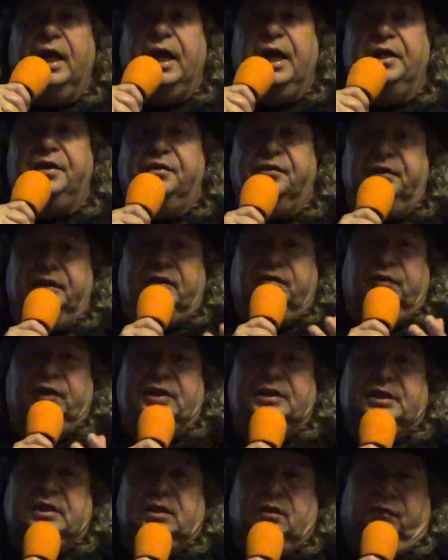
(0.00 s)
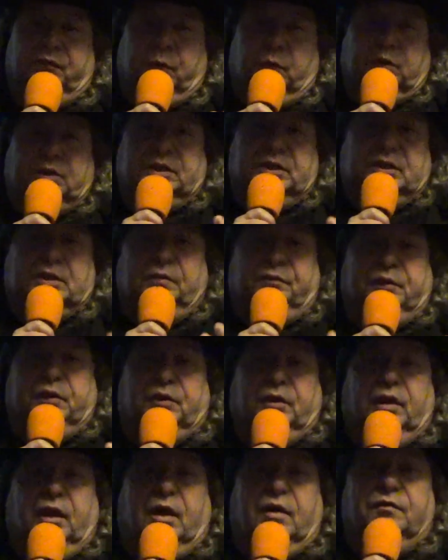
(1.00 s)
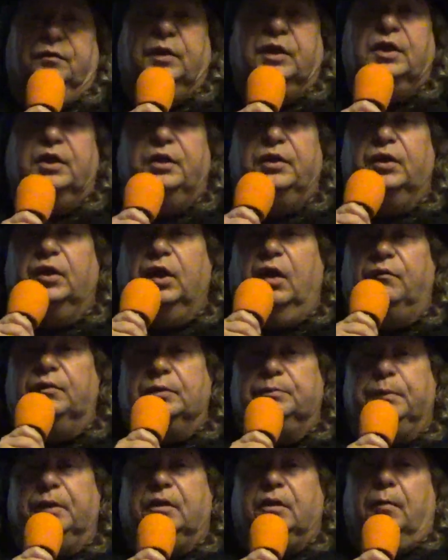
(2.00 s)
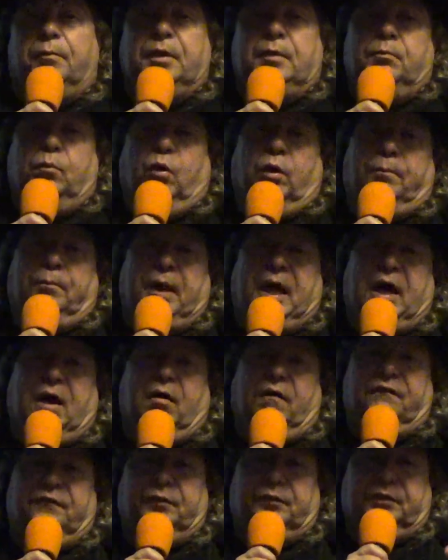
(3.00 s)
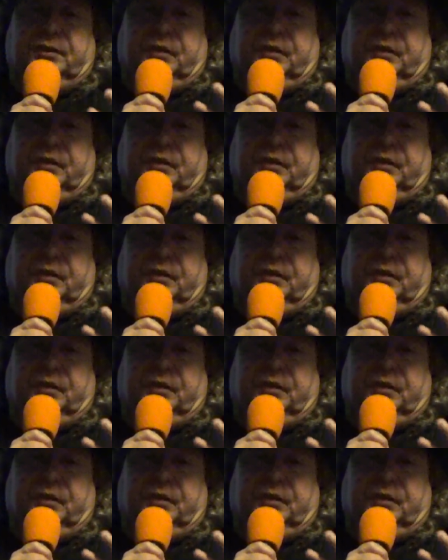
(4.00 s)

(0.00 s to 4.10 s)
and you're increasing the forces of your love, your love is becoming more powerful